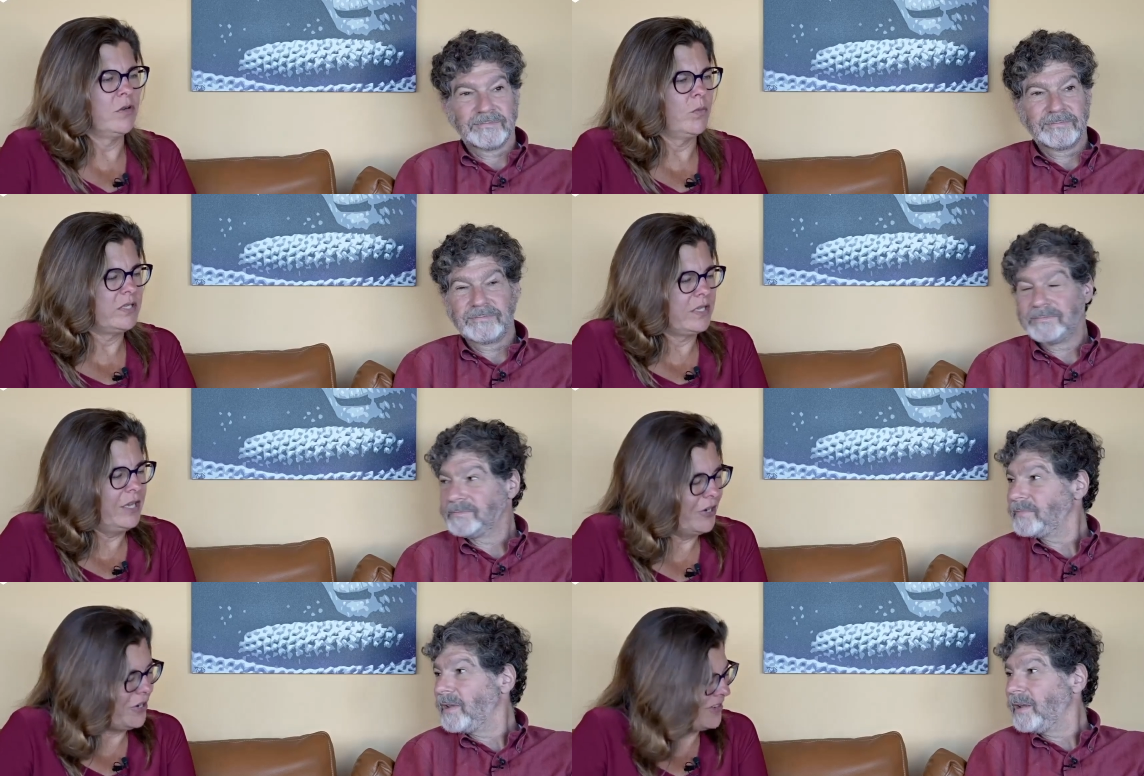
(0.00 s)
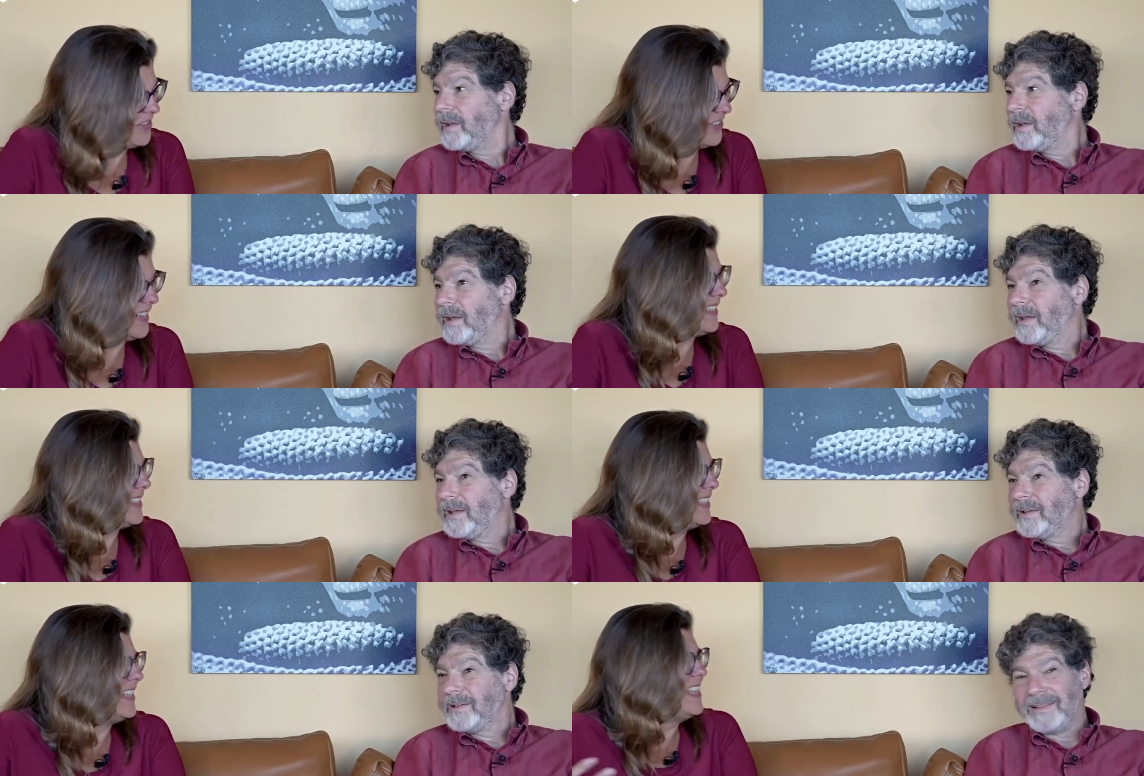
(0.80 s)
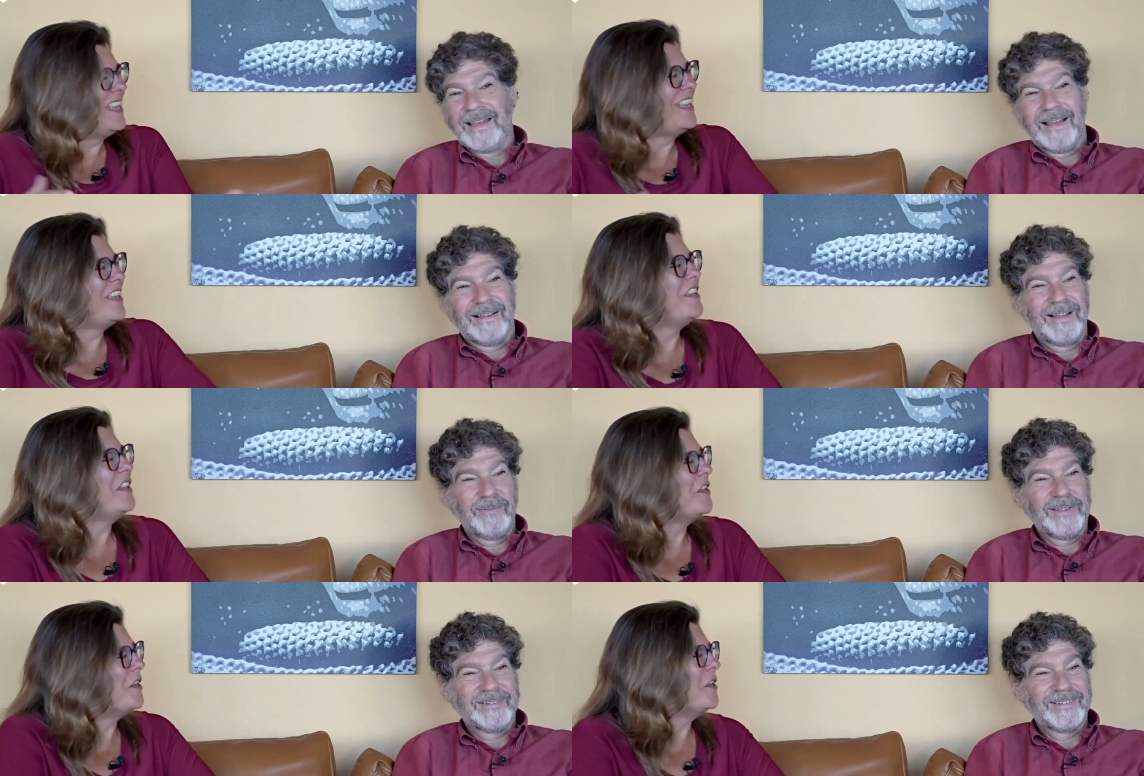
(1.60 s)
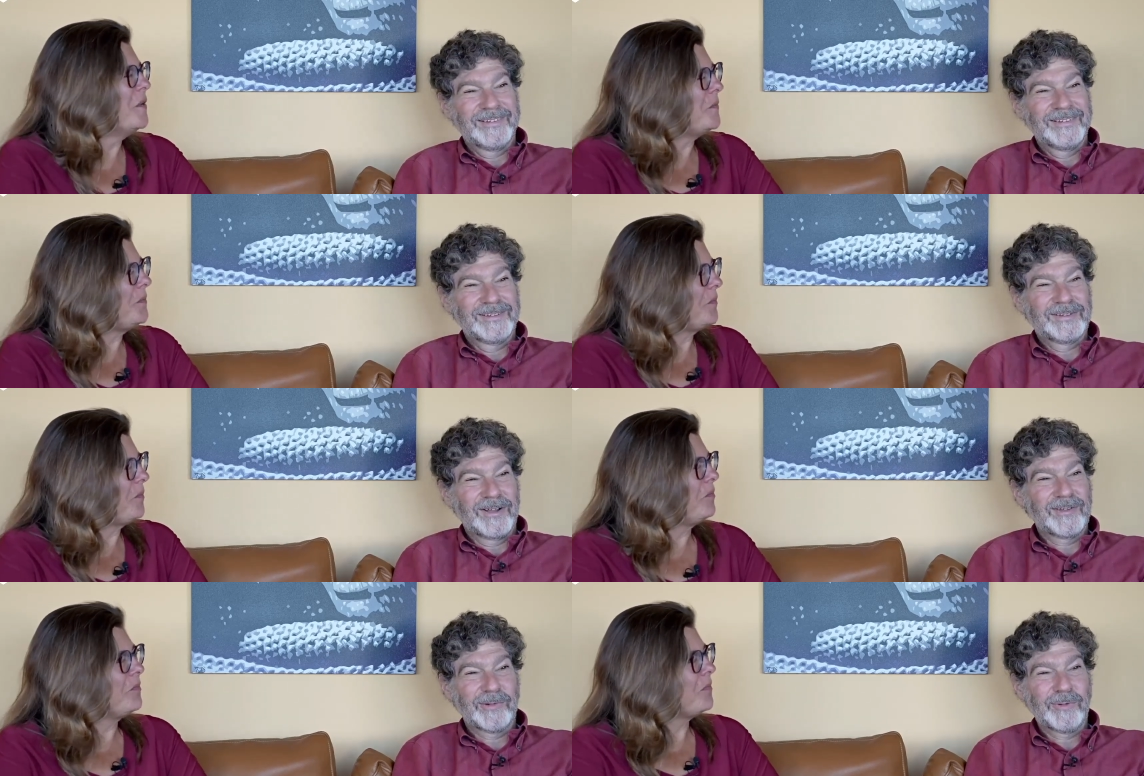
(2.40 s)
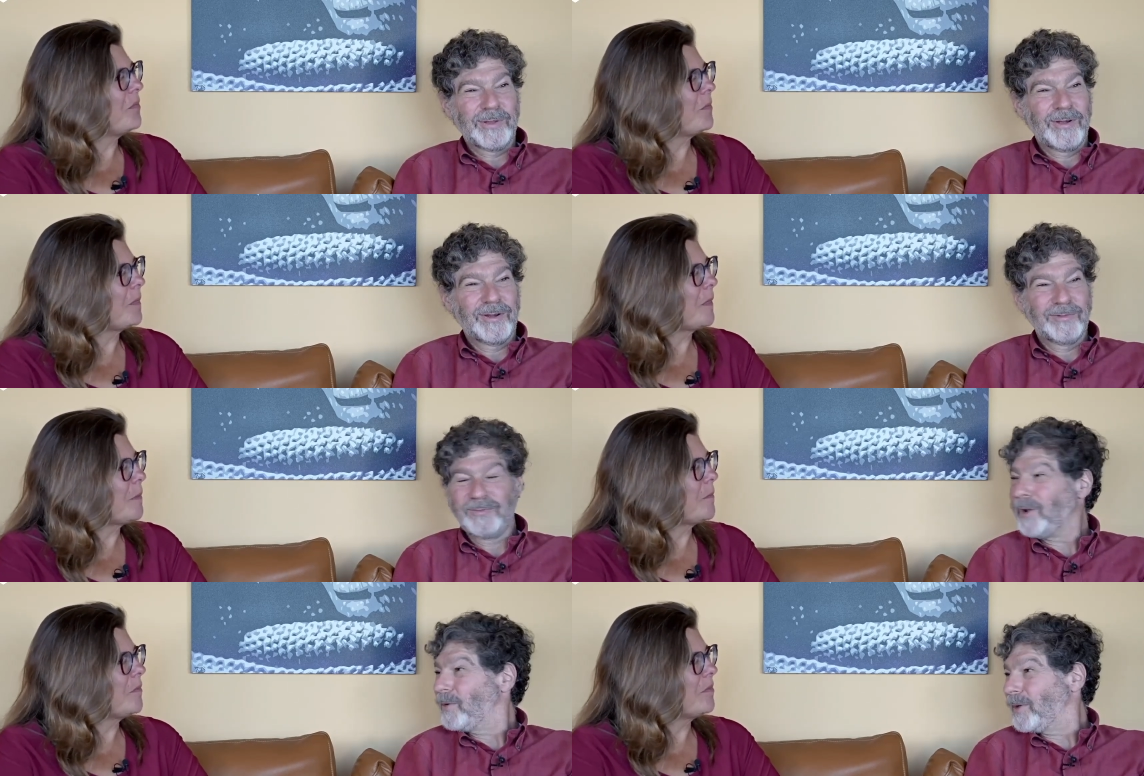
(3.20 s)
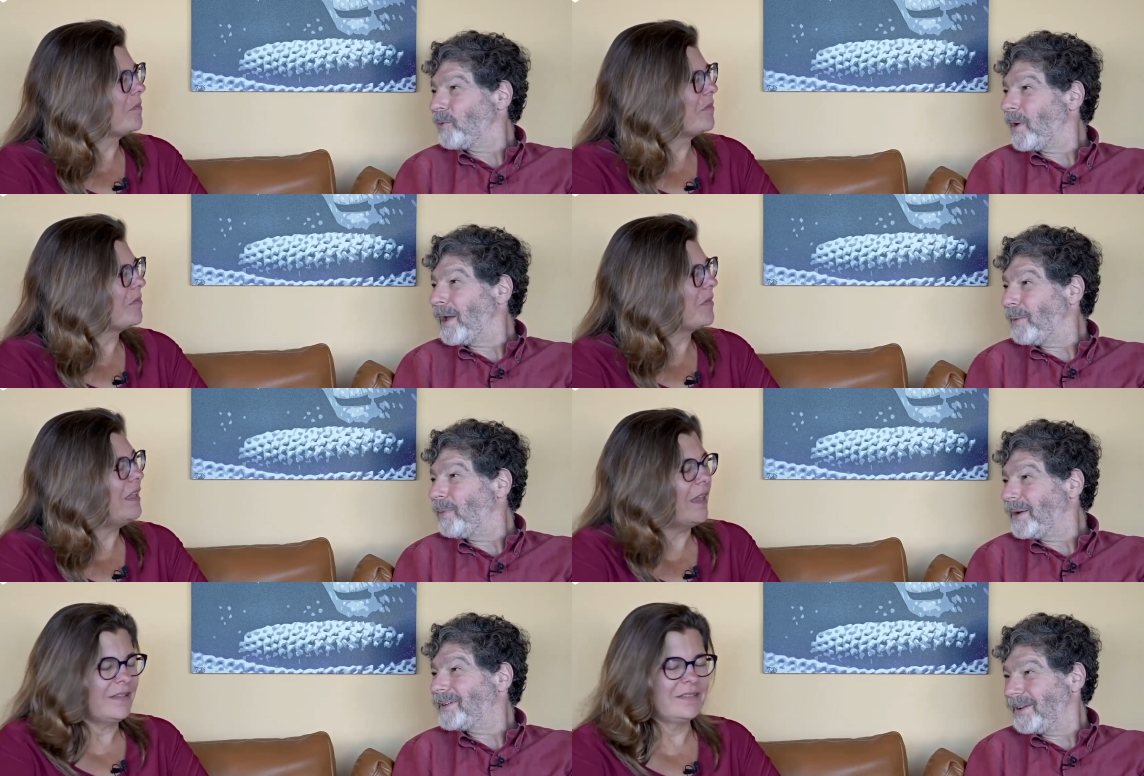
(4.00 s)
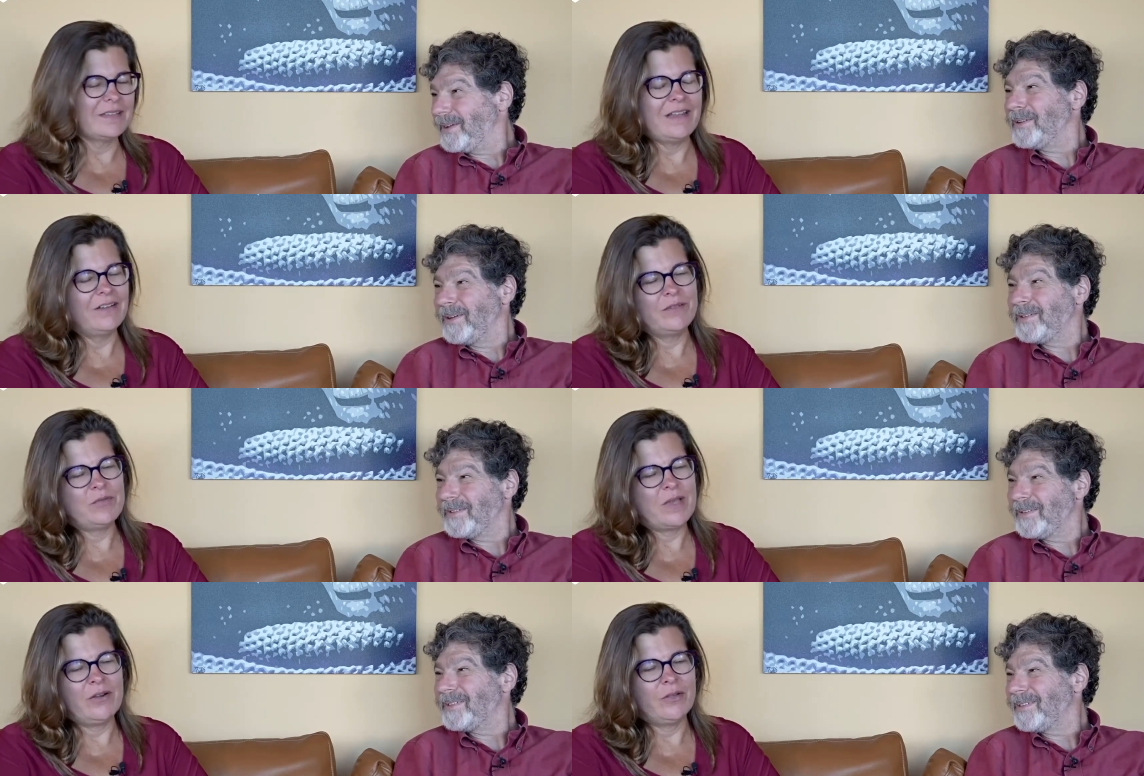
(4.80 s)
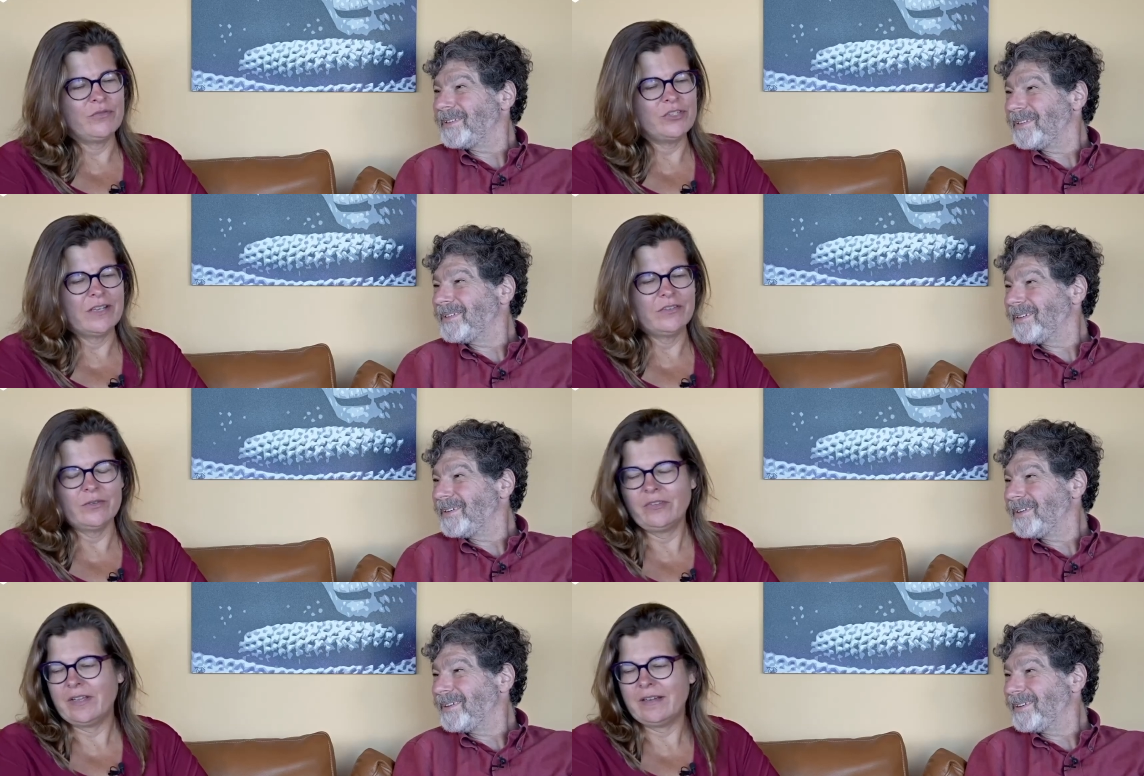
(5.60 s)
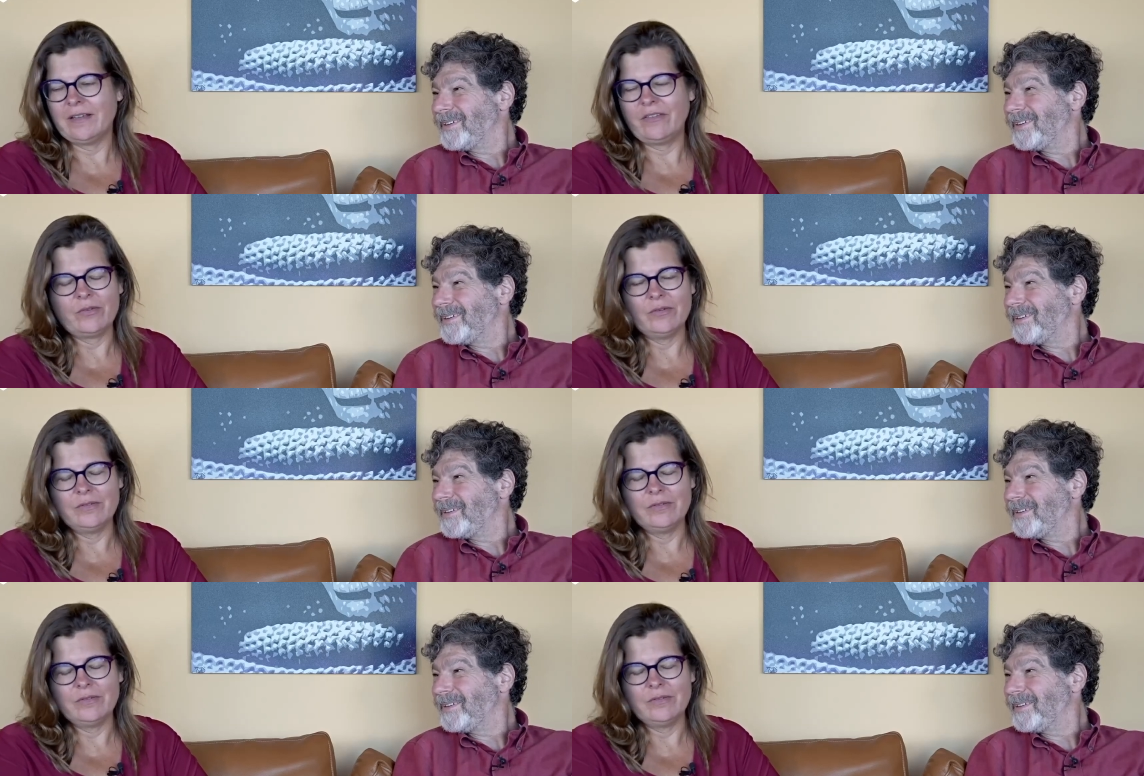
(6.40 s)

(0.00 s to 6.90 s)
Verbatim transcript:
Speaker 1: risk here,
Speaker 2: right? Yeah, I mean, Chaucer would be hard to follow either way. But, yes, I don't.
Speaker 1: I don't know if Chaucer is taught in high school.